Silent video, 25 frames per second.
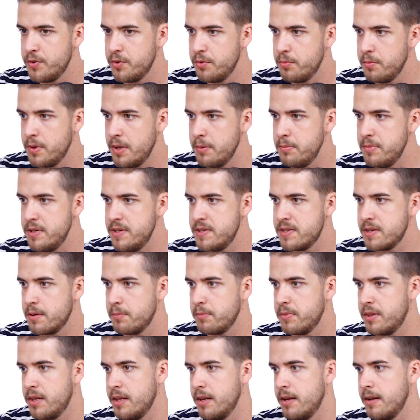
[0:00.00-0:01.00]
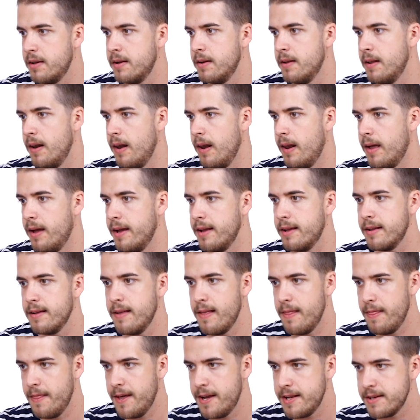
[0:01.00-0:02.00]
to maybe something like
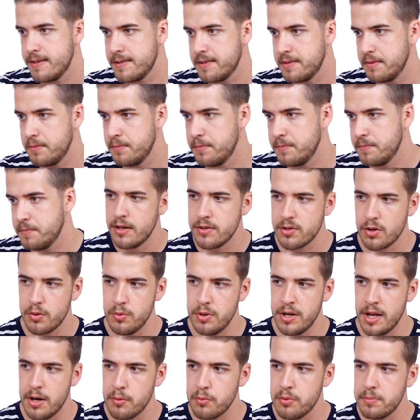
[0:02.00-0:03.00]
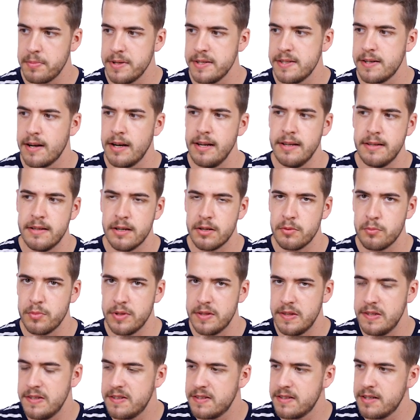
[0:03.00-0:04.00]
that. So now we're basically done
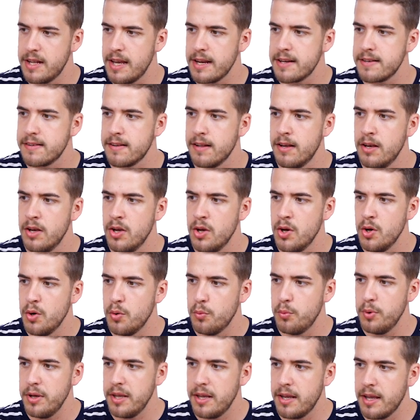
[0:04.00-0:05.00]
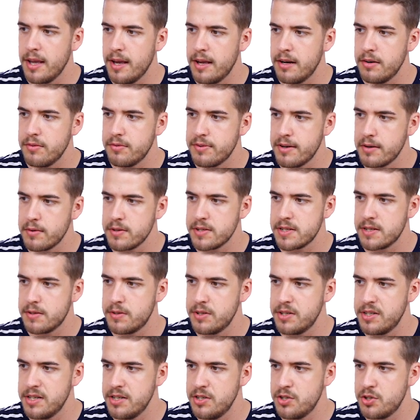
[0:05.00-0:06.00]
with this text. We can focus
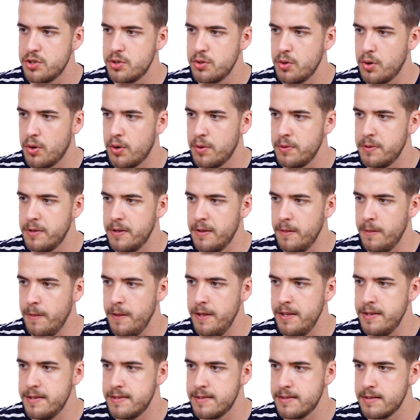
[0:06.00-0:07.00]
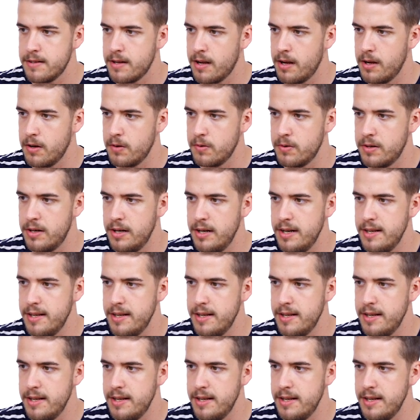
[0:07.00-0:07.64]
our attention on the styled